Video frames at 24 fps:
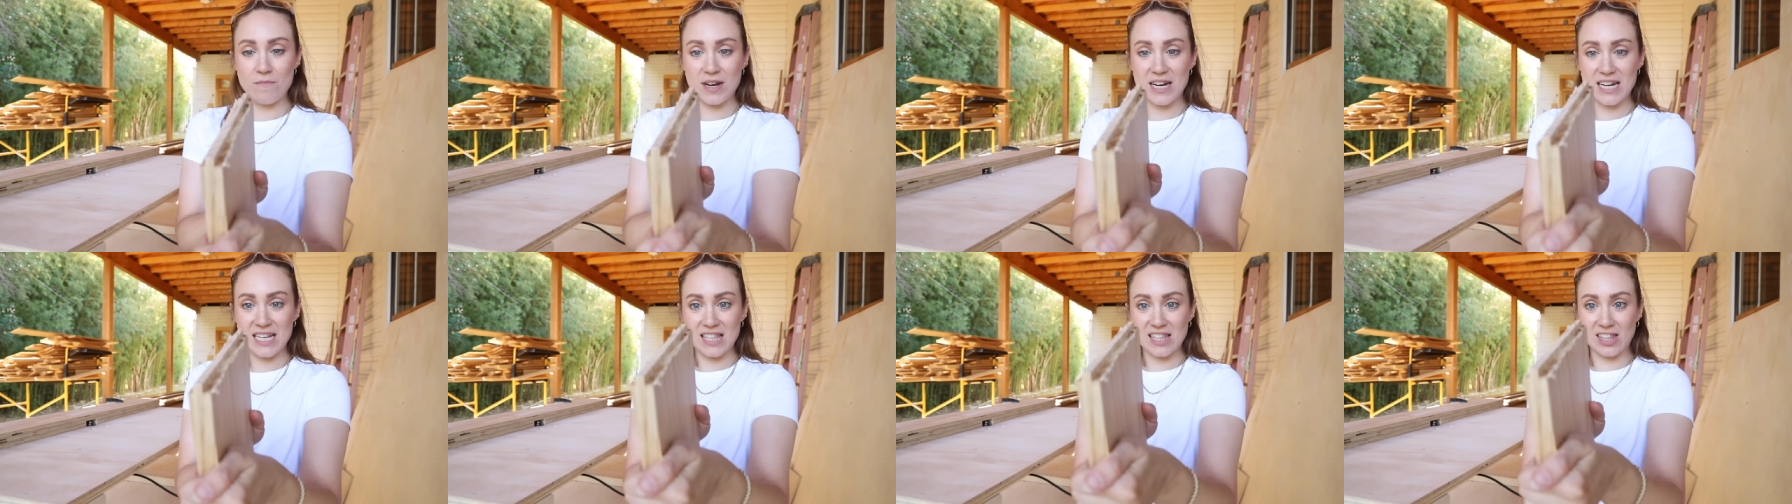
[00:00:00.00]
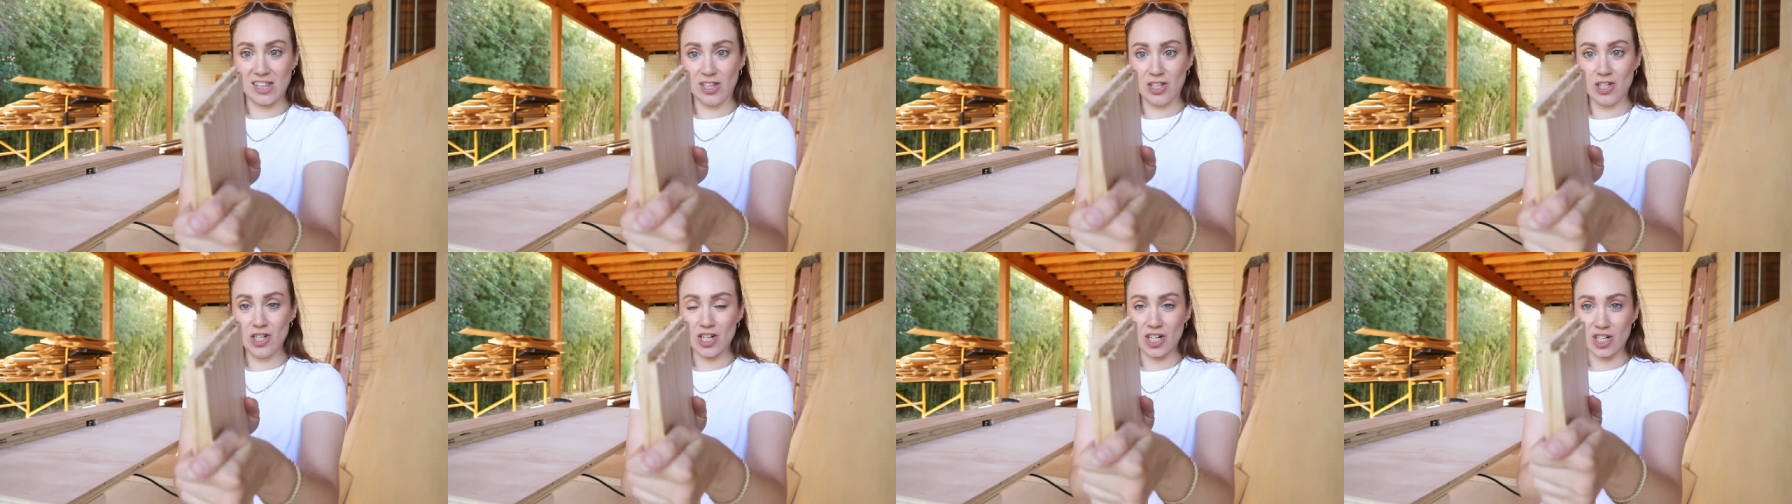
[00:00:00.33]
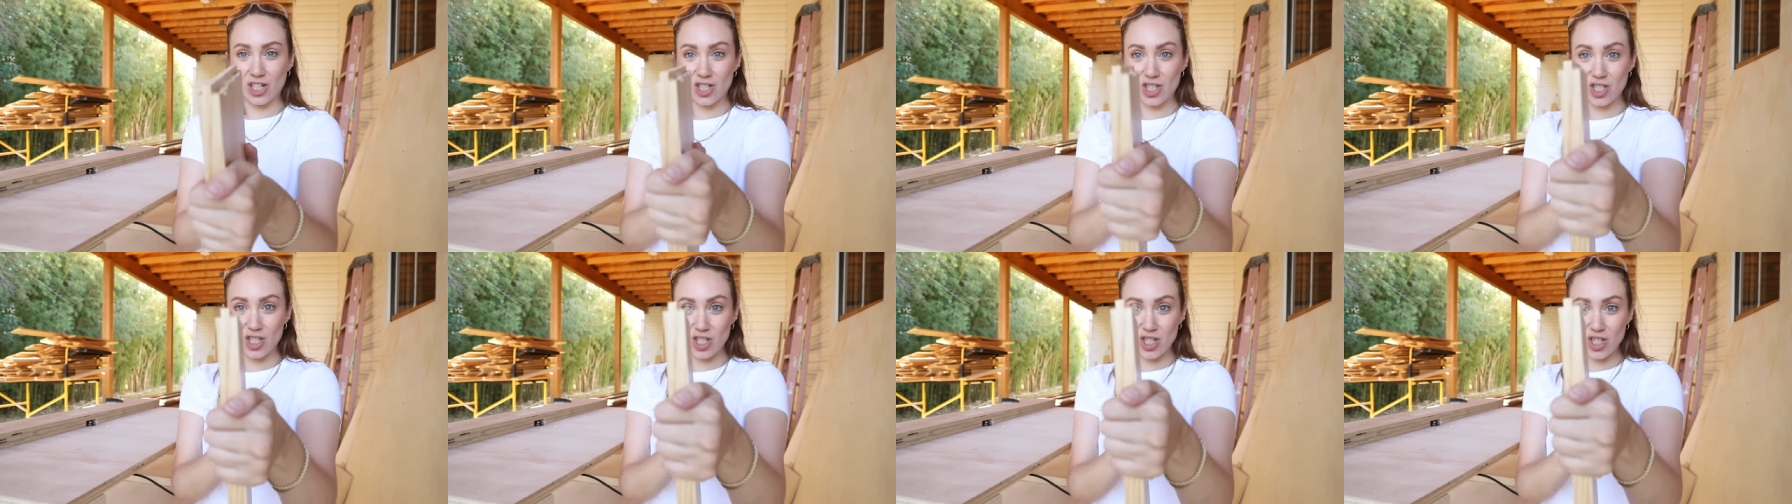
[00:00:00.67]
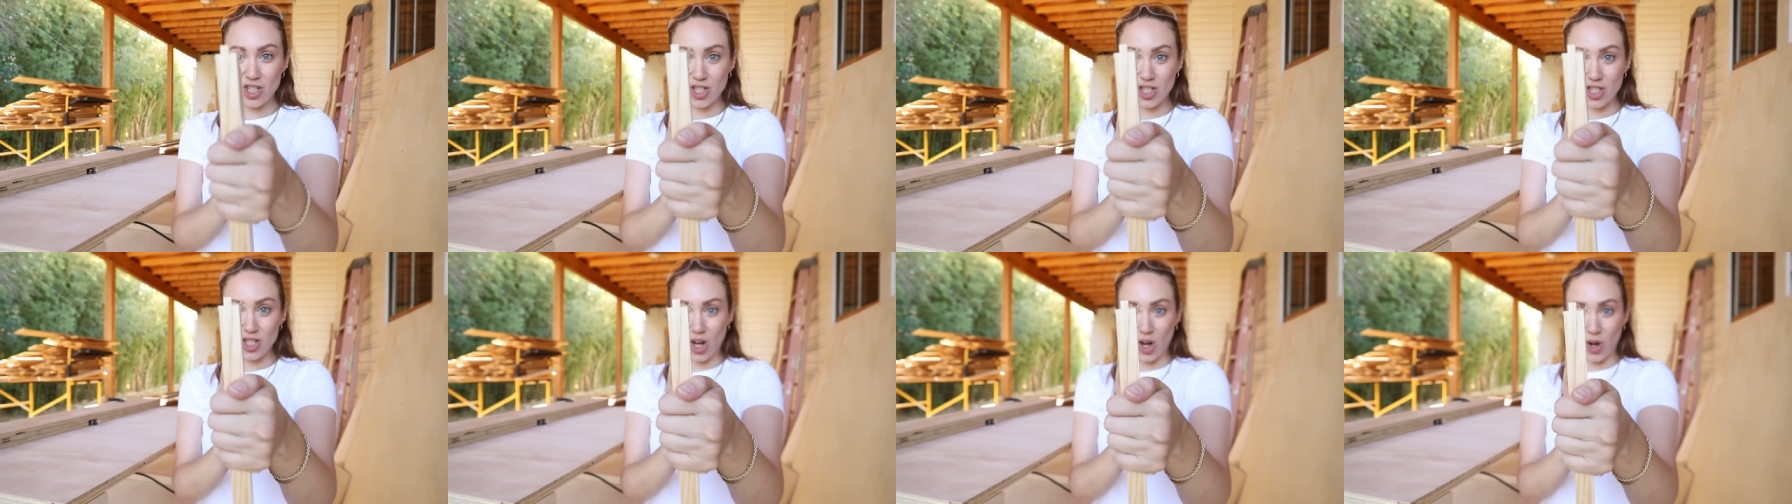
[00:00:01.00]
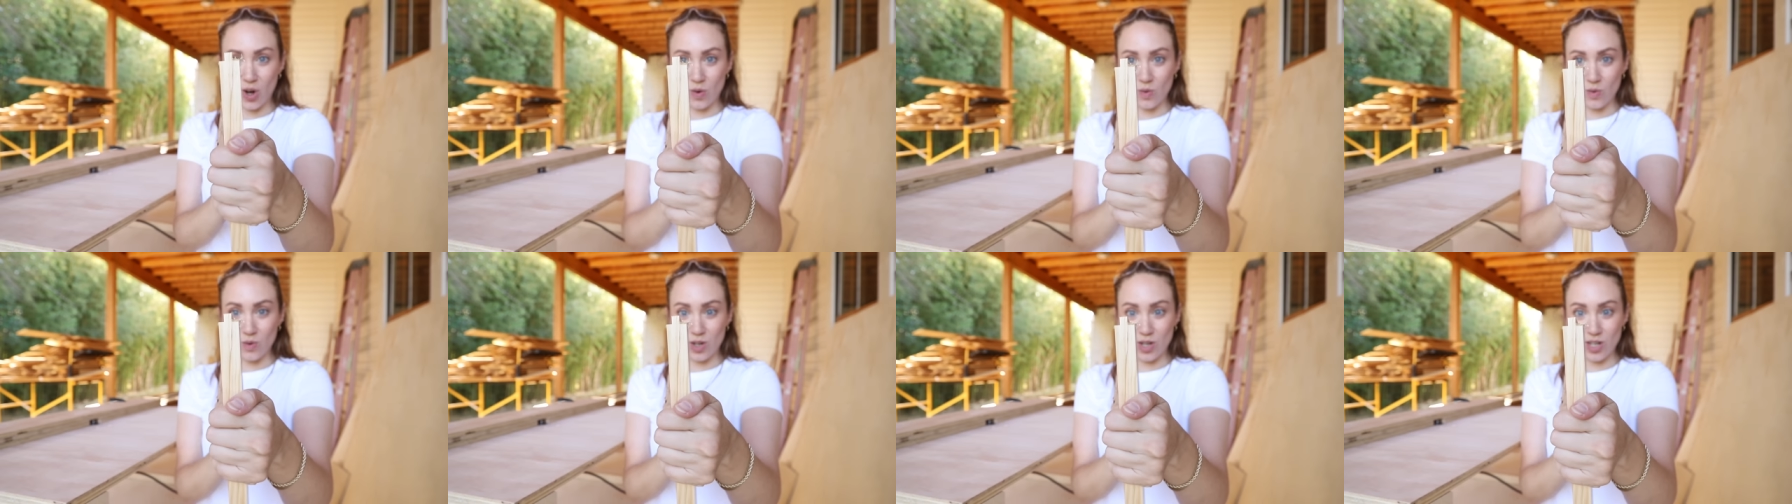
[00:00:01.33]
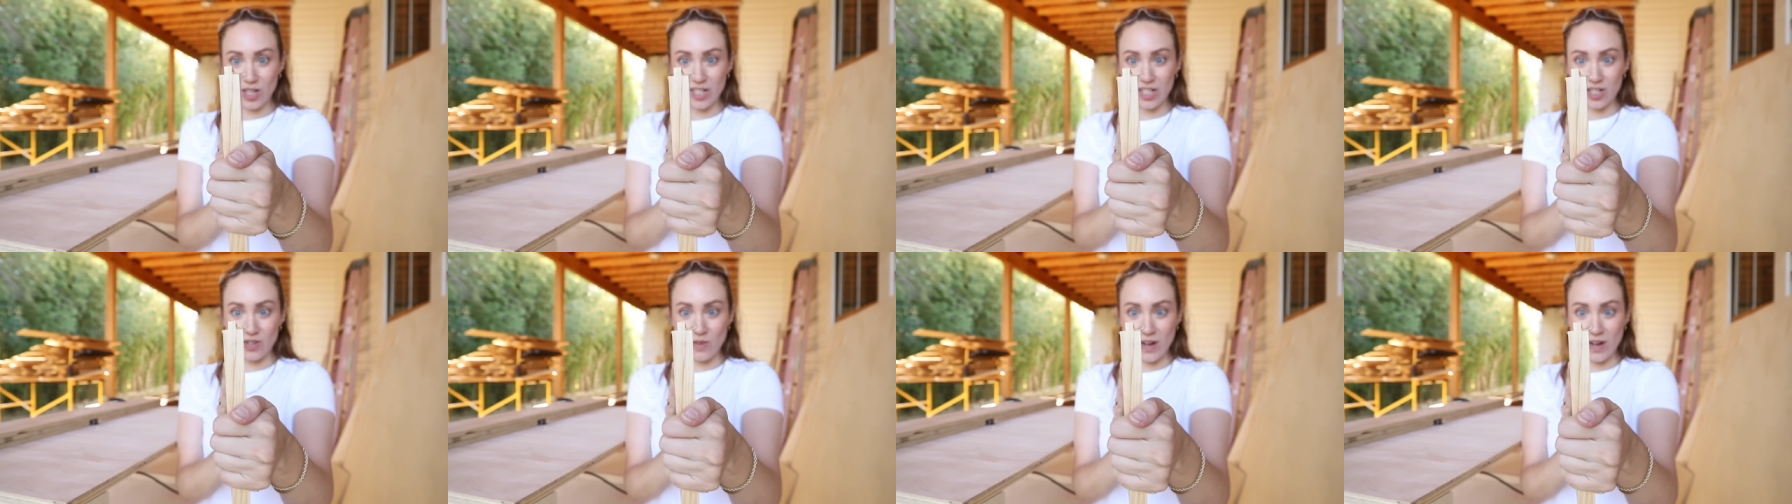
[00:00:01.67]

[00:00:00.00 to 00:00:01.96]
But it looks so good,